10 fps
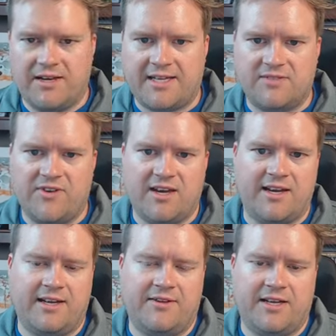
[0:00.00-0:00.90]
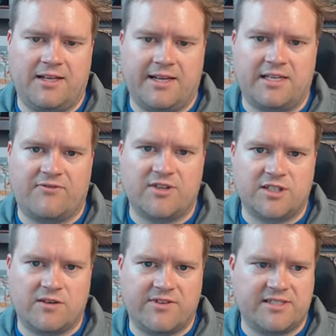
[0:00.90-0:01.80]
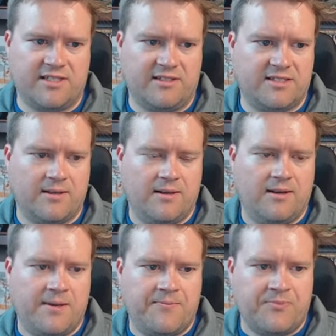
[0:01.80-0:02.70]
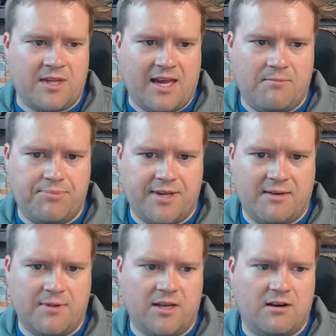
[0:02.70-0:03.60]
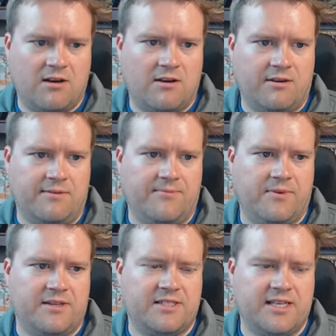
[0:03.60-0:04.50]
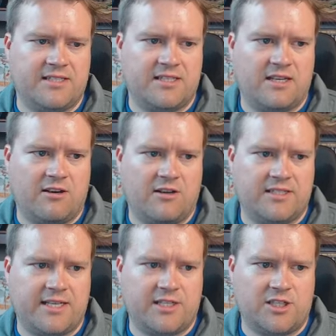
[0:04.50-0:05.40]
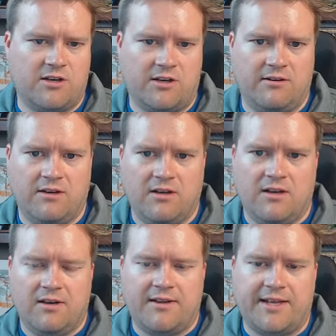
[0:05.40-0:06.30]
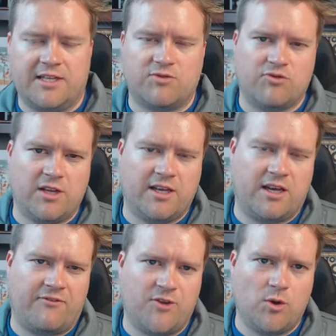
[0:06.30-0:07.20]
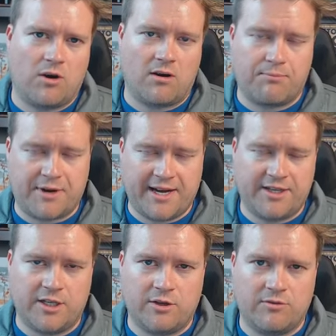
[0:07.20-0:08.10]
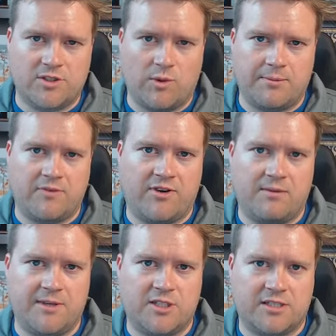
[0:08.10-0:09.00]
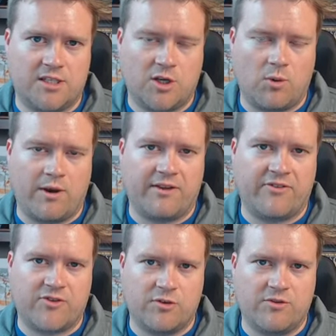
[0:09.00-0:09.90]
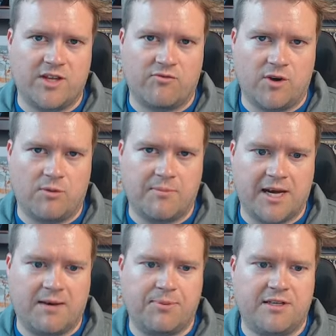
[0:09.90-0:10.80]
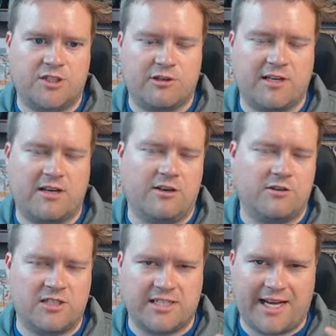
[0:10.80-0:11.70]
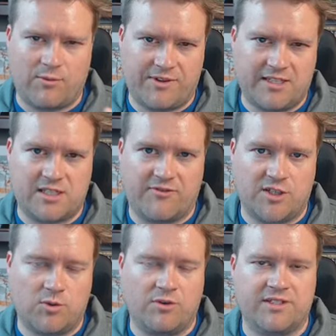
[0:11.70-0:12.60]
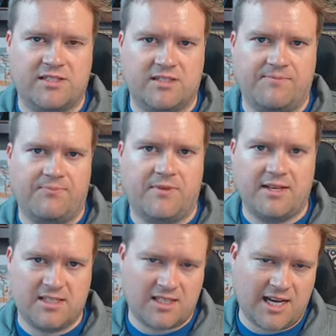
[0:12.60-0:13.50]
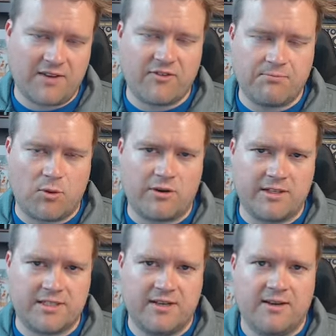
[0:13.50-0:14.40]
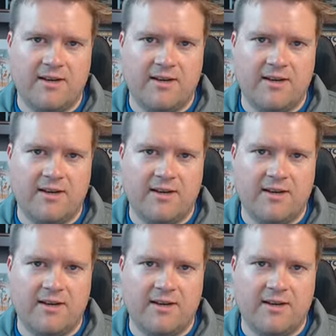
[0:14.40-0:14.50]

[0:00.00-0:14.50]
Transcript: SVN, and then like different services, npm and yarn, CSS architecture. Like it's really if you are brand new to web development, just going through the roadmap and trying to understand what these different tools is and is kind of important.